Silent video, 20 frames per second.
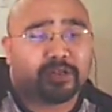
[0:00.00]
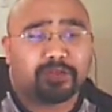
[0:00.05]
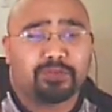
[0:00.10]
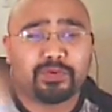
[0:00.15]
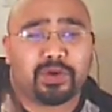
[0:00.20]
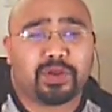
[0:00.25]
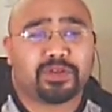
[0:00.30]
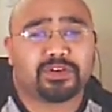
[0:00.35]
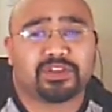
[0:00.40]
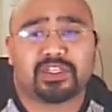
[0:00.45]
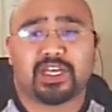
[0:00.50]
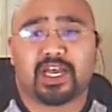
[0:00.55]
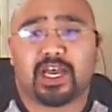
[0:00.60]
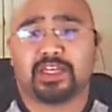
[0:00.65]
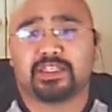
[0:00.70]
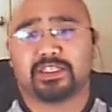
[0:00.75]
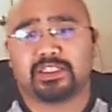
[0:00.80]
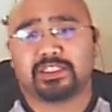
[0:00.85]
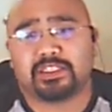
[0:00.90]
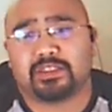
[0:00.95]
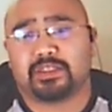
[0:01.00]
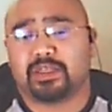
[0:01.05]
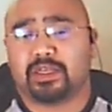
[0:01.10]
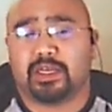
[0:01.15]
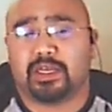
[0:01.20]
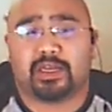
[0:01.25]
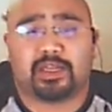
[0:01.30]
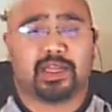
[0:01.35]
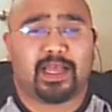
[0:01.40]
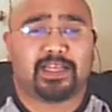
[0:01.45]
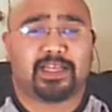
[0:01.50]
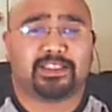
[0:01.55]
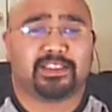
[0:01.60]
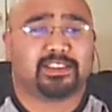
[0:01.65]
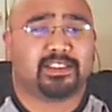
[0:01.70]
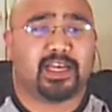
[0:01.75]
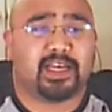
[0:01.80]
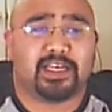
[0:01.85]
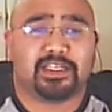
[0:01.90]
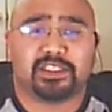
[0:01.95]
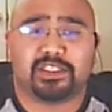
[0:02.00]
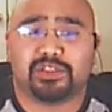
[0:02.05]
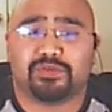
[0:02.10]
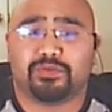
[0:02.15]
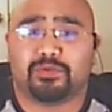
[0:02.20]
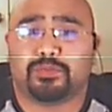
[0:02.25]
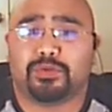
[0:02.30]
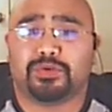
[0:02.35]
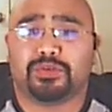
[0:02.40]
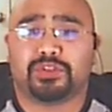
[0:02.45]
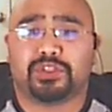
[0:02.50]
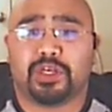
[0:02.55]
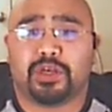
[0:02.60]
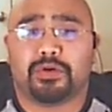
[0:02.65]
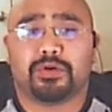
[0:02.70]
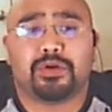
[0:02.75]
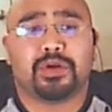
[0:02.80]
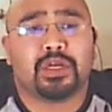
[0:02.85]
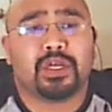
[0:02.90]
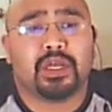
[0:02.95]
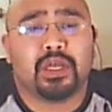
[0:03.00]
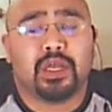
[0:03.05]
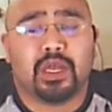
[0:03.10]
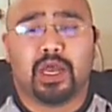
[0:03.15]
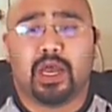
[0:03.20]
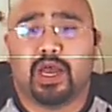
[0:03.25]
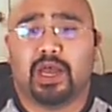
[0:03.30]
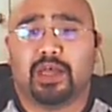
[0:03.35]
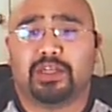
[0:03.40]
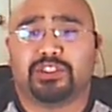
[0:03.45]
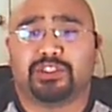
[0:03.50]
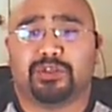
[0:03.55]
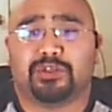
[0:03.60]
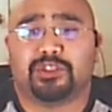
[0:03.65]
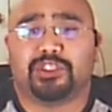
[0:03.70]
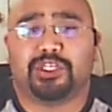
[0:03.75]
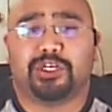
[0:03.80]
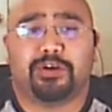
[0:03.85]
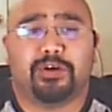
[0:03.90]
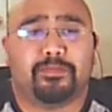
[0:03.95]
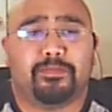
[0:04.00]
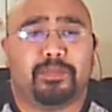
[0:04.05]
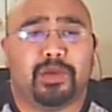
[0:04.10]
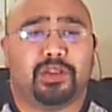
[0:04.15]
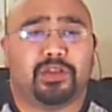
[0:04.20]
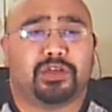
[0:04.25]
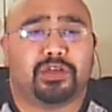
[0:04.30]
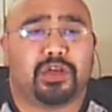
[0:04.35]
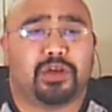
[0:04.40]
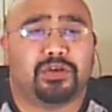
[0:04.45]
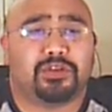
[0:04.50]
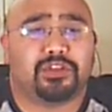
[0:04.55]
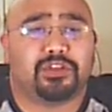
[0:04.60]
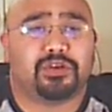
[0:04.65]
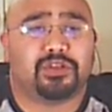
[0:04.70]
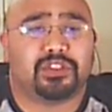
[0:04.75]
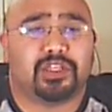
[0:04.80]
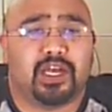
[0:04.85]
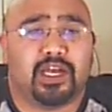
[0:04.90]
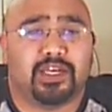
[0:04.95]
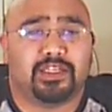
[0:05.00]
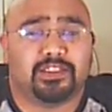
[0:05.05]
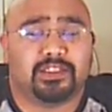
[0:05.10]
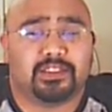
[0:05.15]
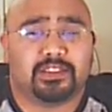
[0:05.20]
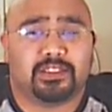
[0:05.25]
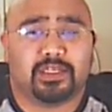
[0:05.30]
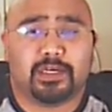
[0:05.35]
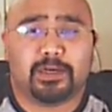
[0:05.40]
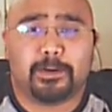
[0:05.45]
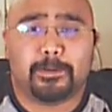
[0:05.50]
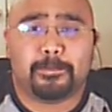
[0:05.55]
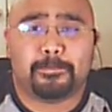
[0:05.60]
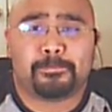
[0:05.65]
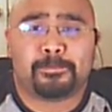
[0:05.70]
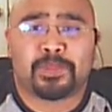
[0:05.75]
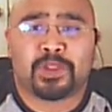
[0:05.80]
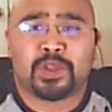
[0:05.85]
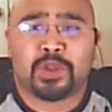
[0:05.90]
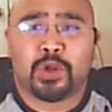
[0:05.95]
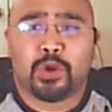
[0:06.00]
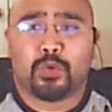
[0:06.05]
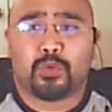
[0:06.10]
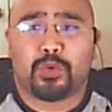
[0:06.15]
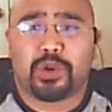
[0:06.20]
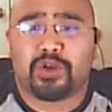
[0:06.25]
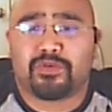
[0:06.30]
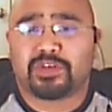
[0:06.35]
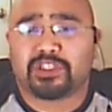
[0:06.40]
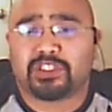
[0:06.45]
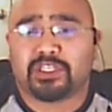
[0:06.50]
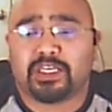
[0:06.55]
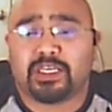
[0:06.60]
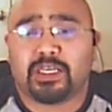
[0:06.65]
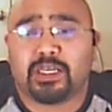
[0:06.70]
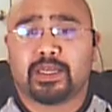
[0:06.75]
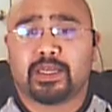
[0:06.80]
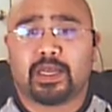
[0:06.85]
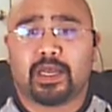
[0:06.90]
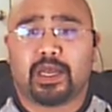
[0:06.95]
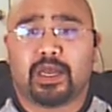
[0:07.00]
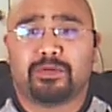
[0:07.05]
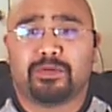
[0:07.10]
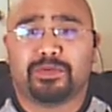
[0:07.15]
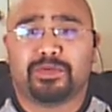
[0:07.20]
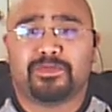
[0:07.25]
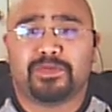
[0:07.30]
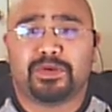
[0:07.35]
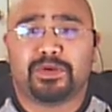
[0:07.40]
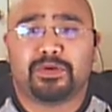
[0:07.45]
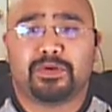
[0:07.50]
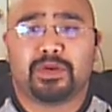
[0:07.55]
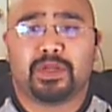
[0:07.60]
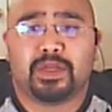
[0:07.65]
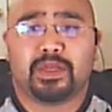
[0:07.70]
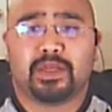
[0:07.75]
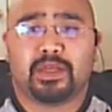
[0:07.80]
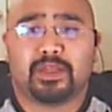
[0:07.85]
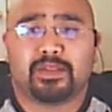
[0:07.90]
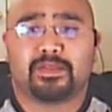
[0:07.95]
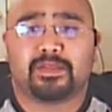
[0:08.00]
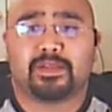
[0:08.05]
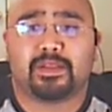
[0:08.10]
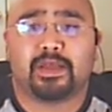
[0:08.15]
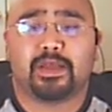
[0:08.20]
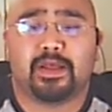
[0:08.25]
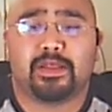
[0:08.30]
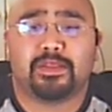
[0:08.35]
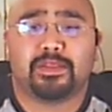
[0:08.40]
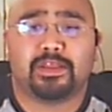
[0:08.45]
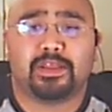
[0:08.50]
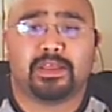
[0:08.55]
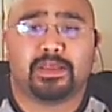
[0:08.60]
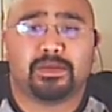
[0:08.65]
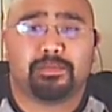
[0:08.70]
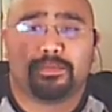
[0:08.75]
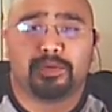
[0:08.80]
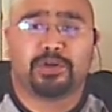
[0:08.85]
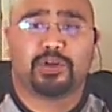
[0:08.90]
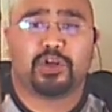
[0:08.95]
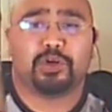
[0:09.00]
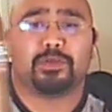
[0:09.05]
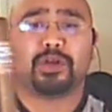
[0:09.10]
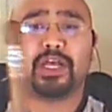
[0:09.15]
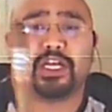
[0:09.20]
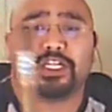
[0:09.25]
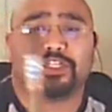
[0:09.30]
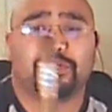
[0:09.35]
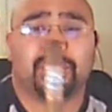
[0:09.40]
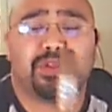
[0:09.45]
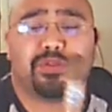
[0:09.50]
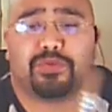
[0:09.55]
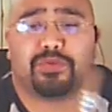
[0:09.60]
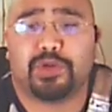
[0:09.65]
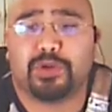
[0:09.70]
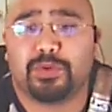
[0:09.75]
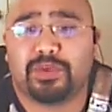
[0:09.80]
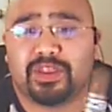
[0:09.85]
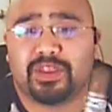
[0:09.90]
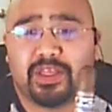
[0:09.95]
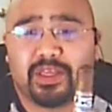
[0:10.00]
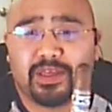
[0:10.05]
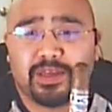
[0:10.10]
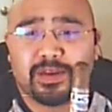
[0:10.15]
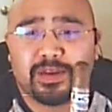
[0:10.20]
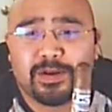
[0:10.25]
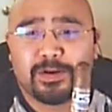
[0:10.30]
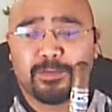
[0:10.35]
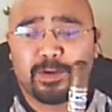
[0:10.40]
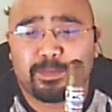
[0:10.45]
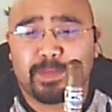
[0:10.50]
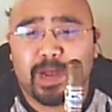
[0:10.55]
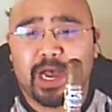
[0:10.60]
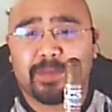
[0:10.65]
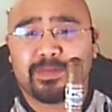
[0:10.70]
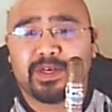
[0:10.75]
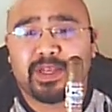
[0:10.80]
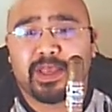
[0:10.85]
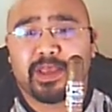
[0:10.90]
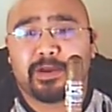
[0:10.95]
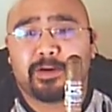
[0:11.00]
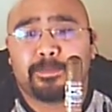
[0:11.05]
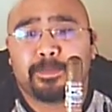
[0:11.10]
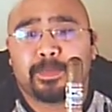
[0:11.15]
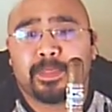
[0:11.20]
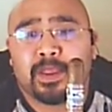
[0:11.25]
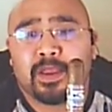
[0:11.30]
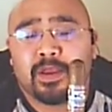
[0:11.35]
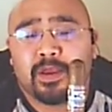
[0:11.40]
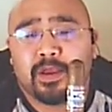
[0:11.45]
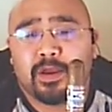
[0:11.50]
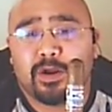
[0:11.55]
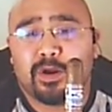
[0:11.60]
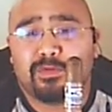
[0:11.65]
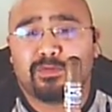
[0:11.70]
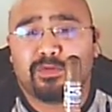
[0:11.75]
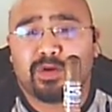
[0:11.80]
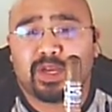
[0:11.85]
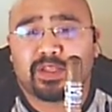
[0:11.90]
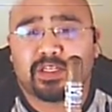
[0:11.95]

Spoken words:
3 other sizes, classic sizes, the Robusto, Churchill, and Bellicoso sizes. We originally reviewed the Perdomo Lot 23 with Bob and Dale over at the